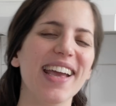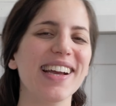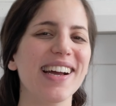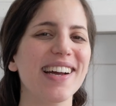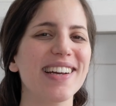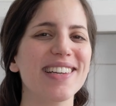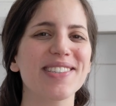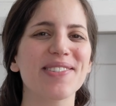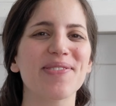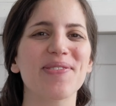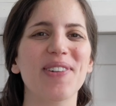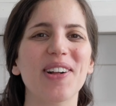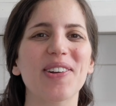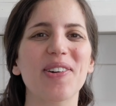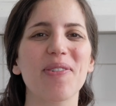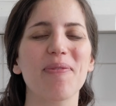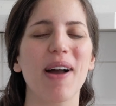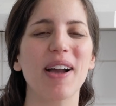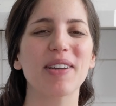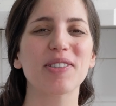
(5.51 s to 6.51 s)
Hey guys,
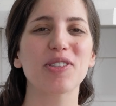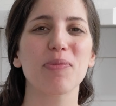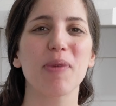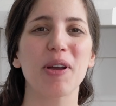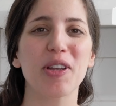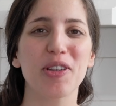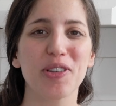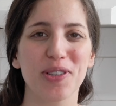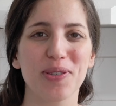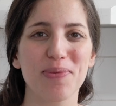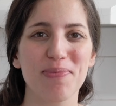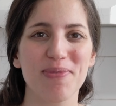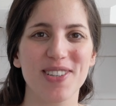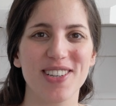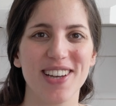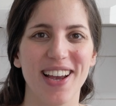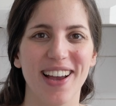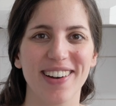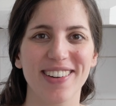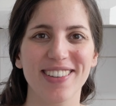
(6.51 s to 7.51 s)
welcome back to my YouTube
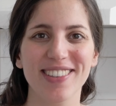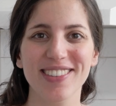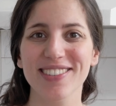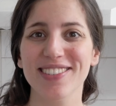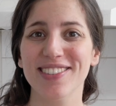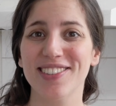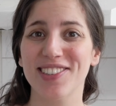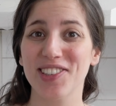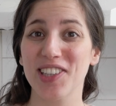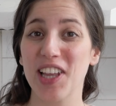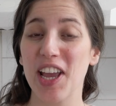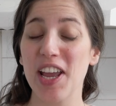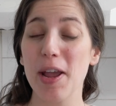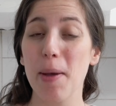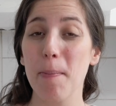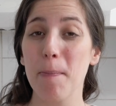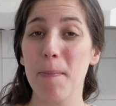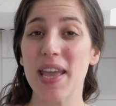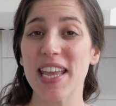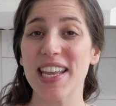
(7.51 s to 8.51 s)
channel.
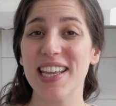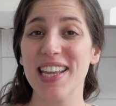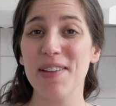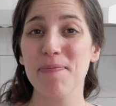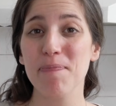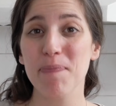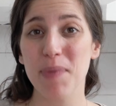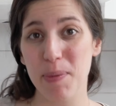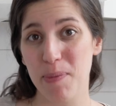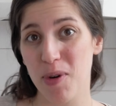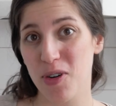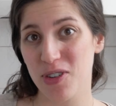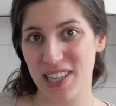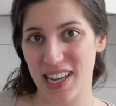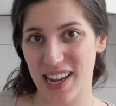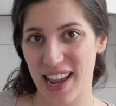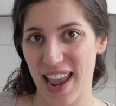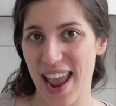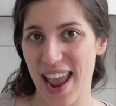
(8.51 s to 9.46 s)
Today I'm making mimosa